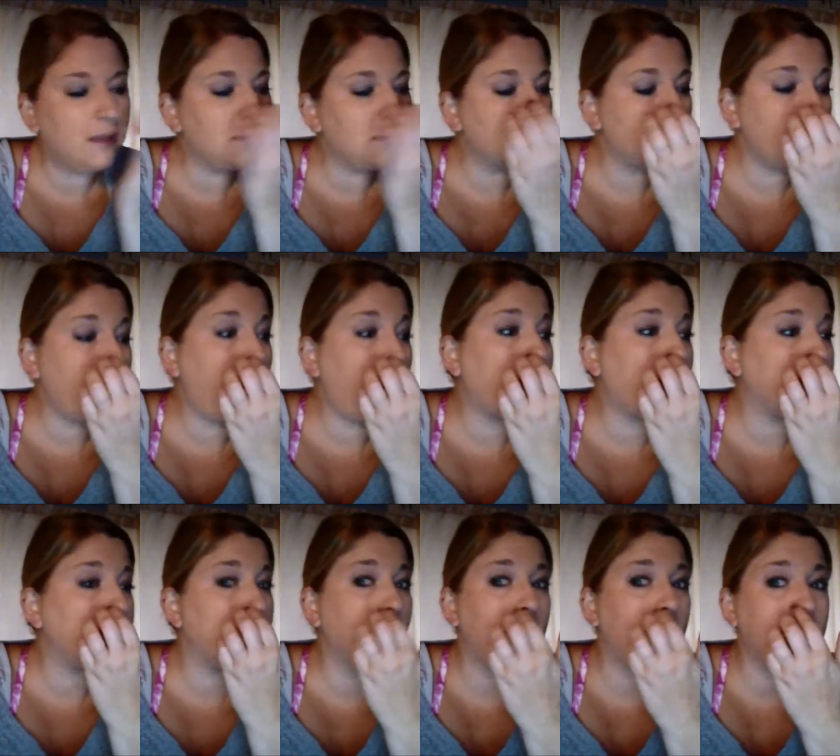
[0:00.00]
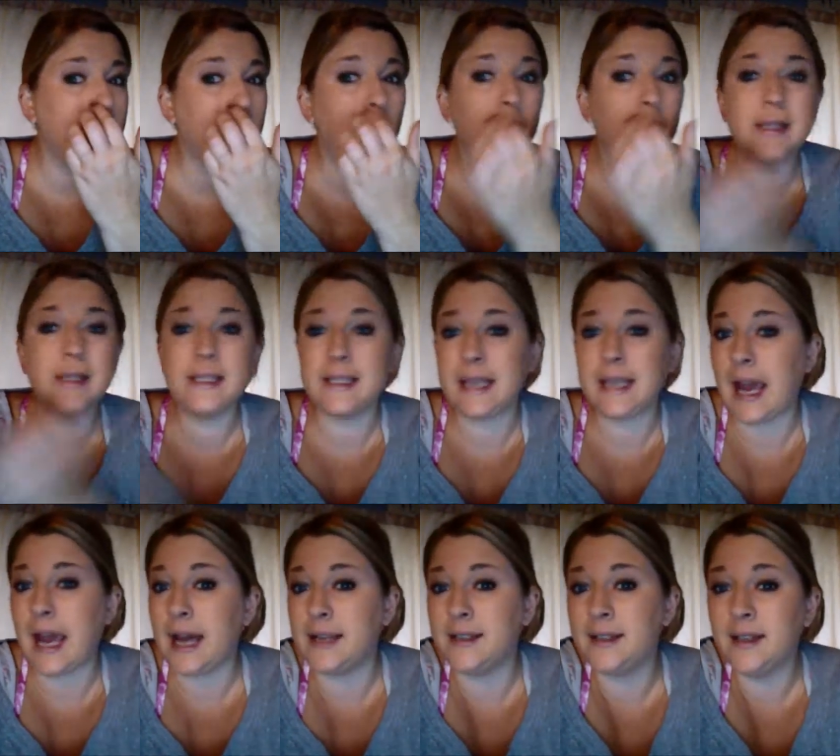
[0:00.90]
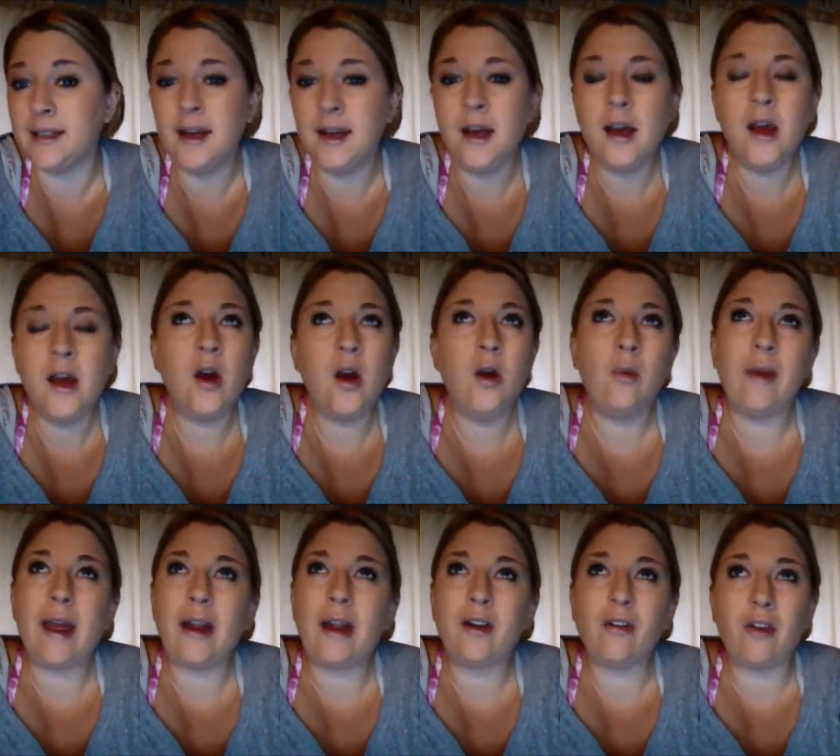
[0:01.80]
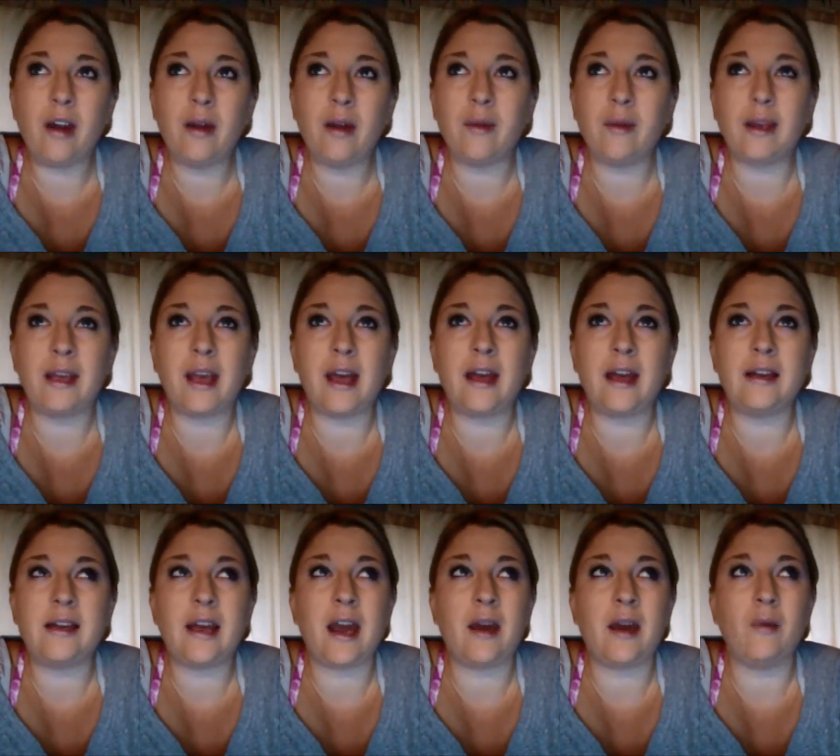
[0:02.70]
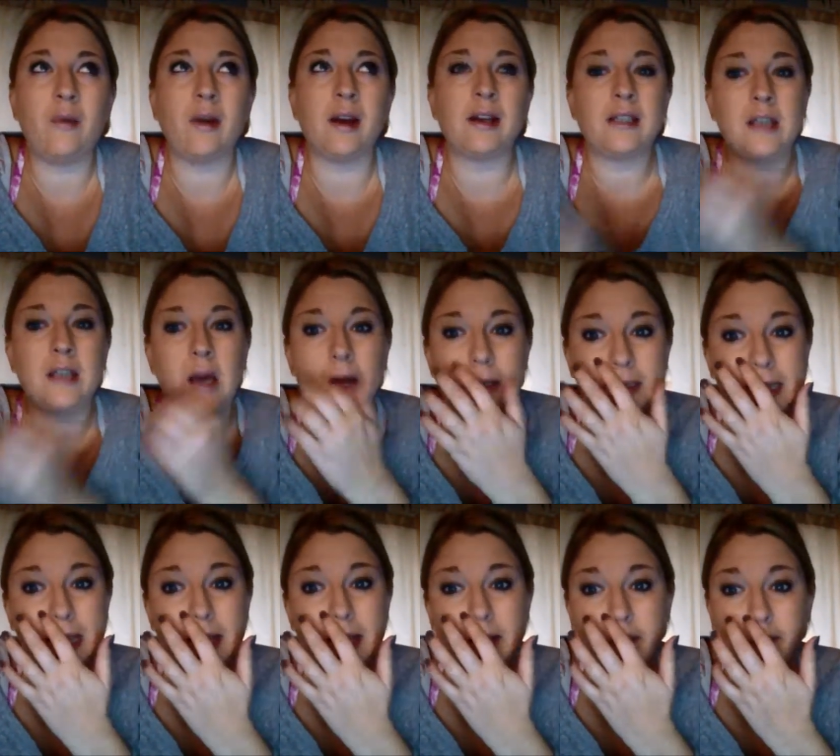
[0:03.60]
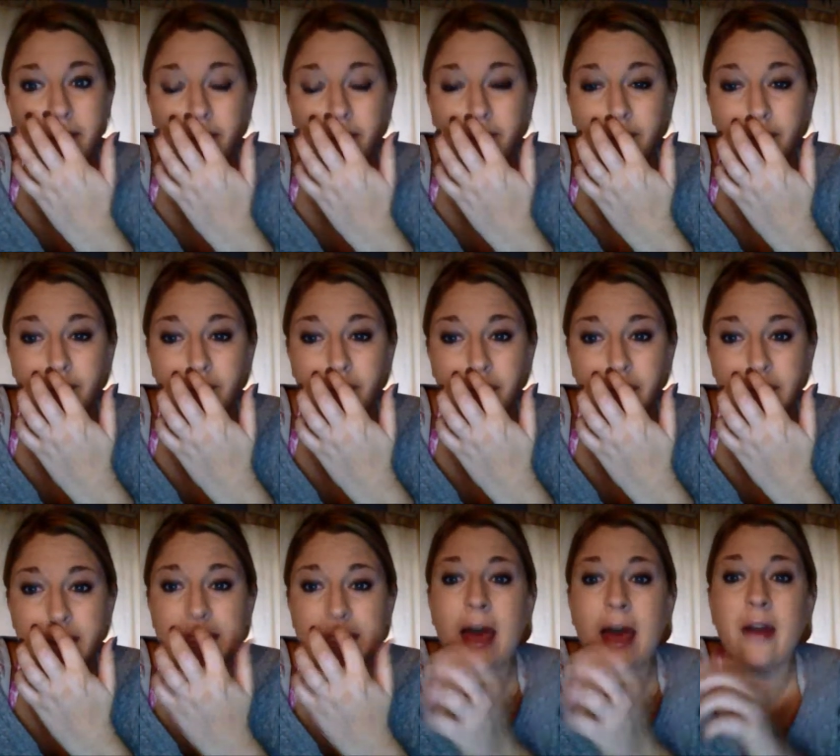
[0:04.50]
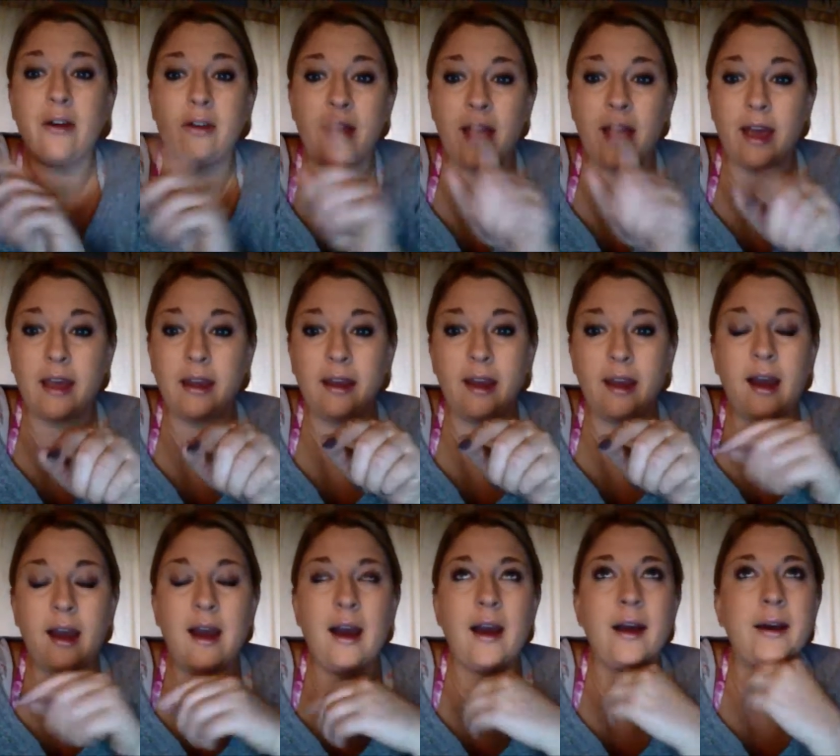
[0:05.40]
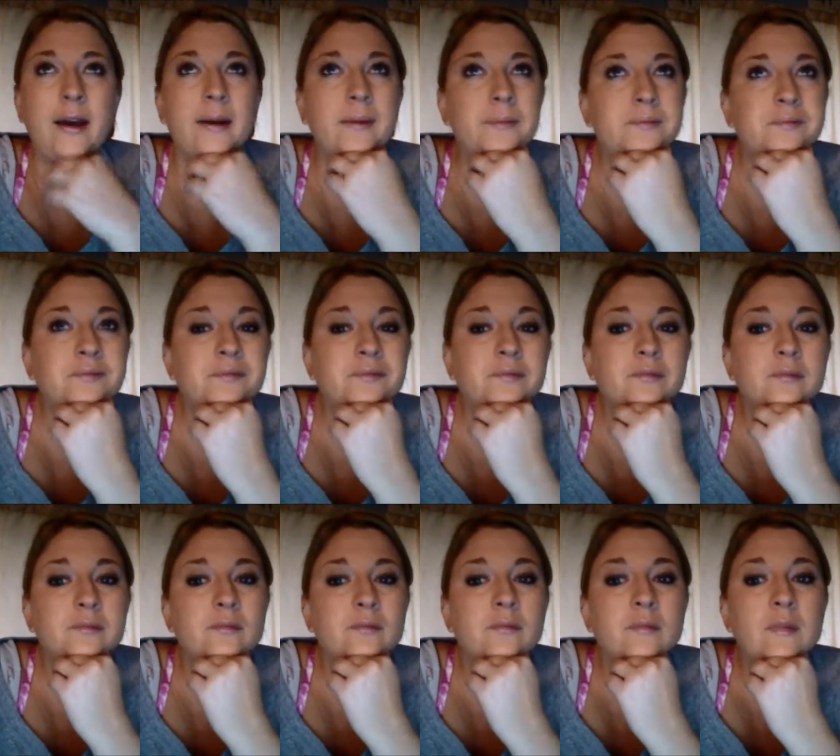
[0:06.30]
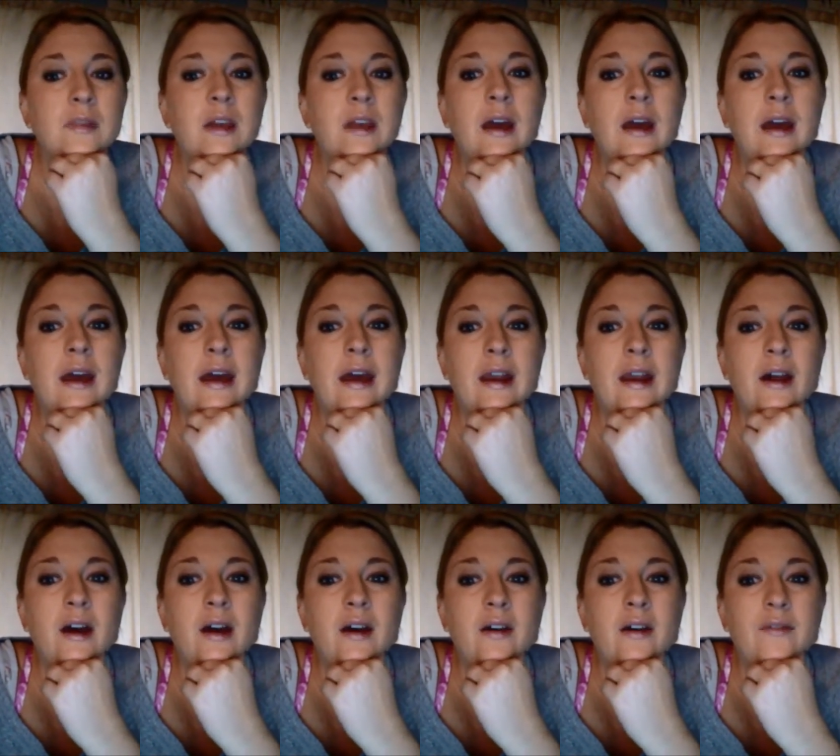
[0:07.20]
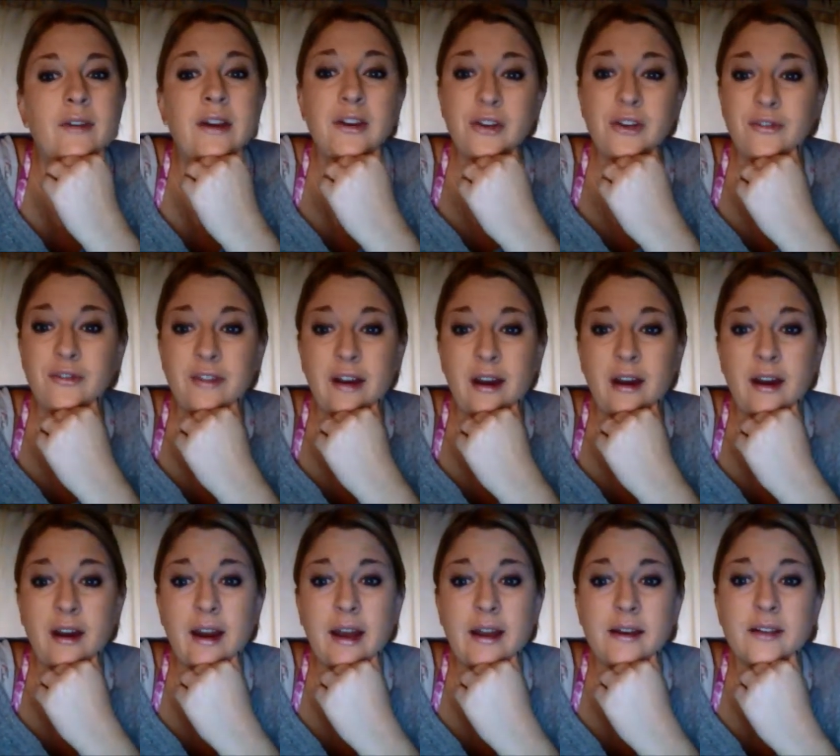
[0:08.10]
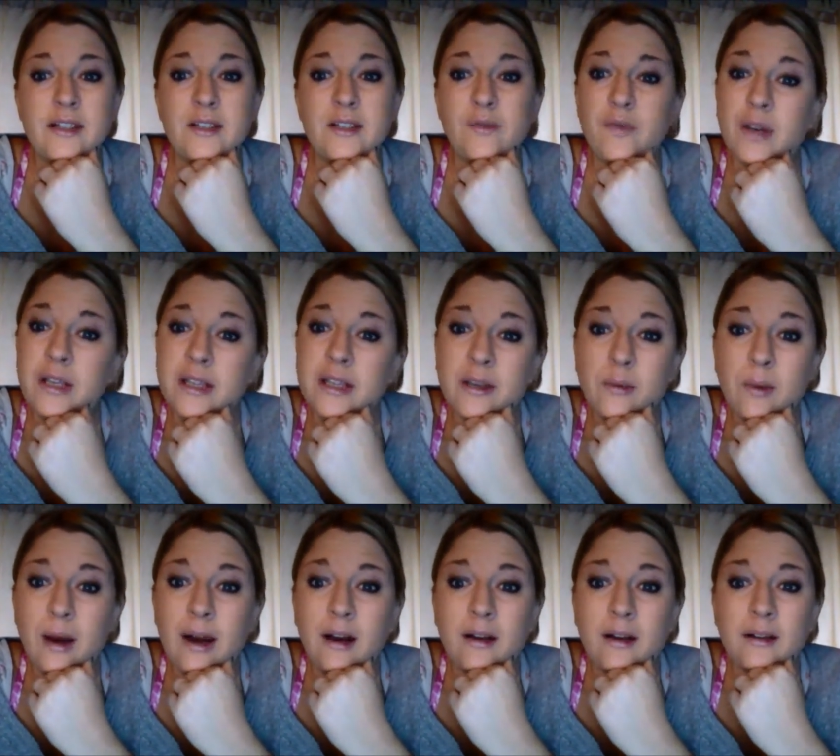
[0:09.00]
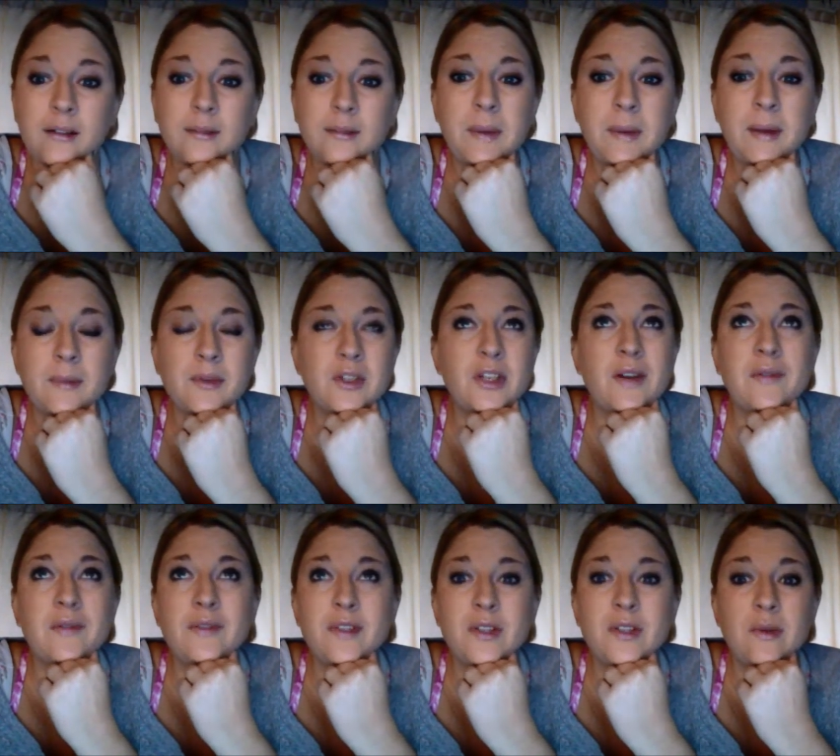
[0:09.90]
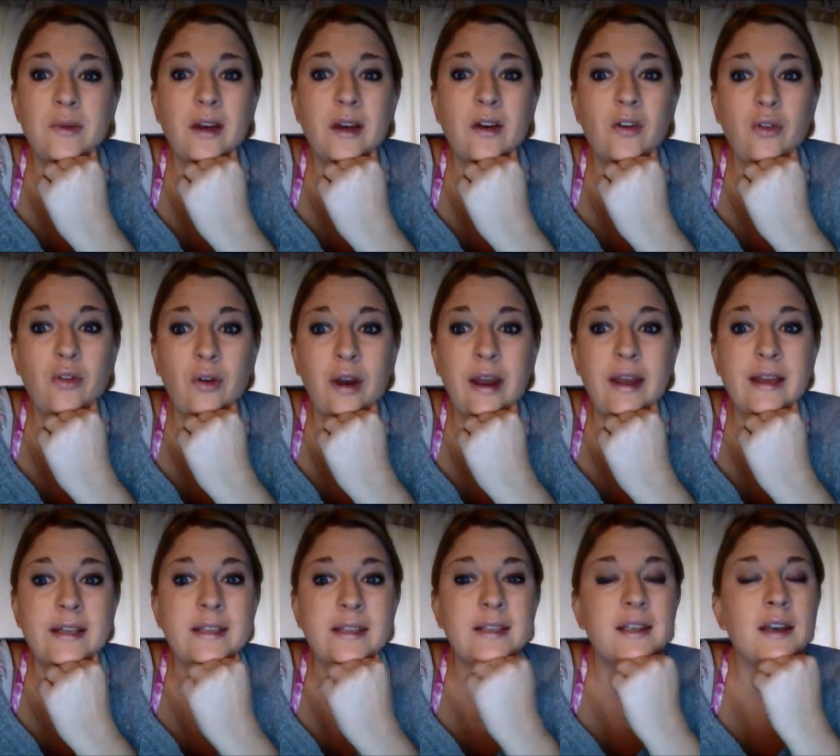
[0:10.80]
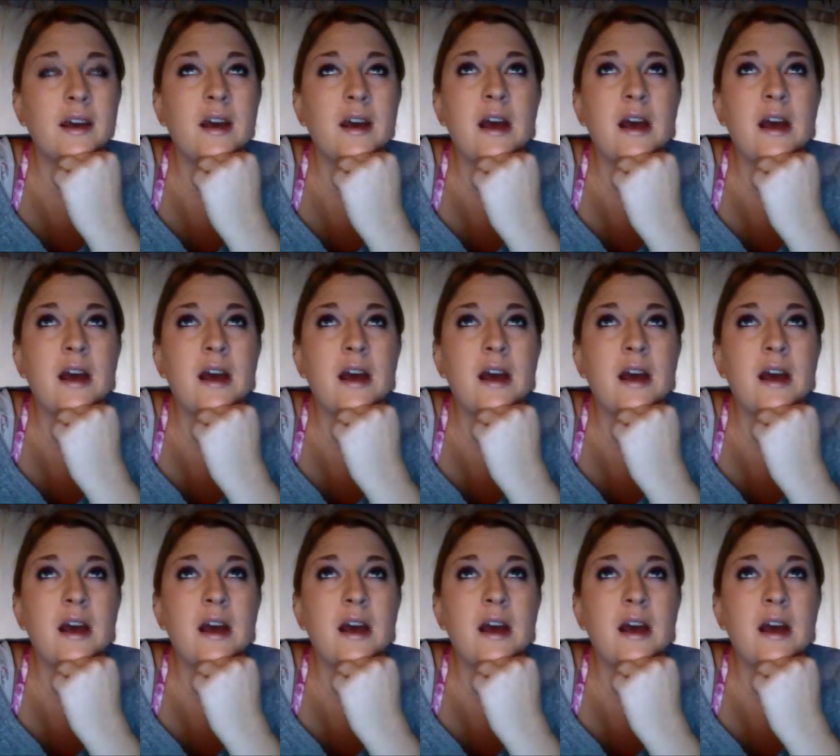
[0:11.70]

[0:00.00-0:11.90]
so yeah, so that's where we stand. We had a great weekend. I worked all day Saturday at a vendor fair and did really well. Pampered Chef is doing great.